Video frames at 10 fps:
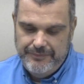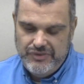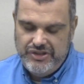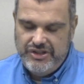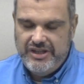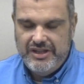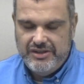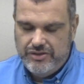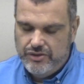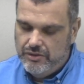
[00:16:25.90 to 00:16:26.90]

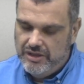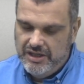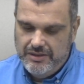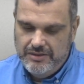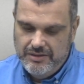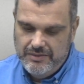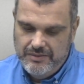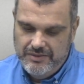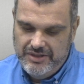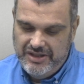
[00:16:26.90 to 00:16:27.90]
Jeez, Julian,
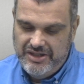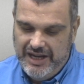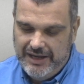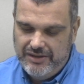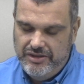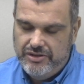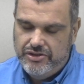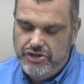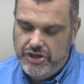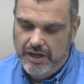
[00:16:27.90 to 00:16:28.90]
said Jack. Just
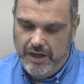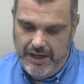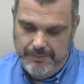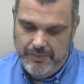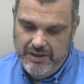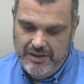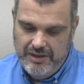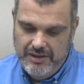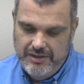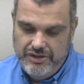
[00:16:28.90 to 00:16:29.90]
shut up.
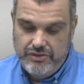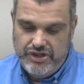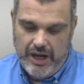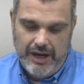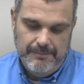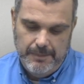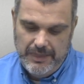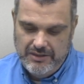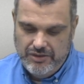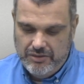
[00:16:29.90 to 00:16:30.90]
You shut up,
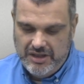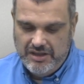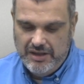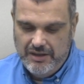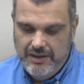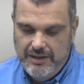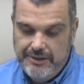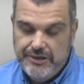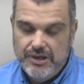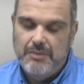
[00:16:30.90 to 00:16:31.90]
Julian yelled.
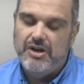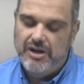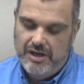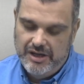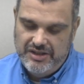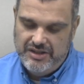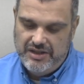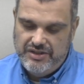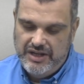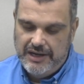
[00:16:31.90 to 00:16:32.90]
Come on, August,
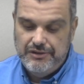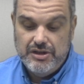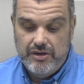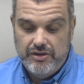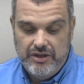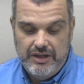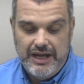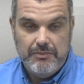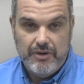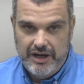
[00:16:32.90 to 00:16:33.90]
said Jack. Let's go to the
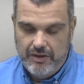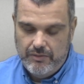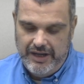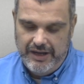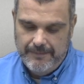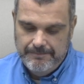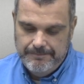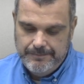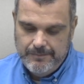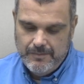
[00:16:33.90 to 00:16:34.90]
library already.
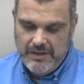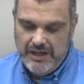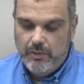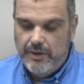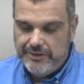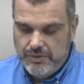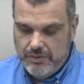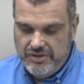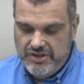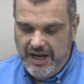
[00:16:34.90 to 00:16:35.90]
I walked
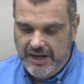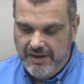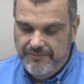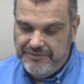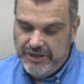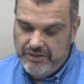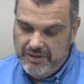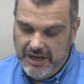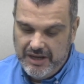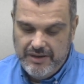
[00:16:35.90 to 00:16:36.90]
toward Jack and followed
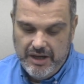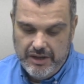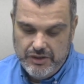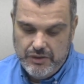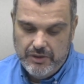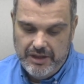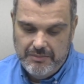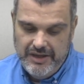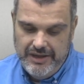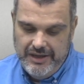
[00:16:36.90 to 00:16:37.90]
him out of the auditorium.
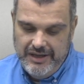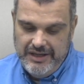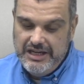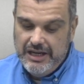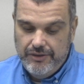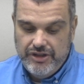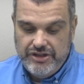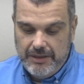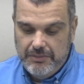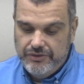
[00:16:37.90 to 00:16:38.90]
He held the
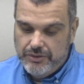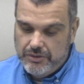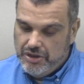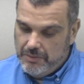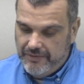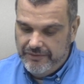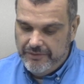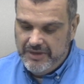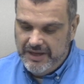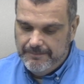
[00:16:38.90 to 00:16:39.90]
double doors open for
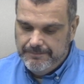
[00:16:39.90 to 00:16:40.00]
me.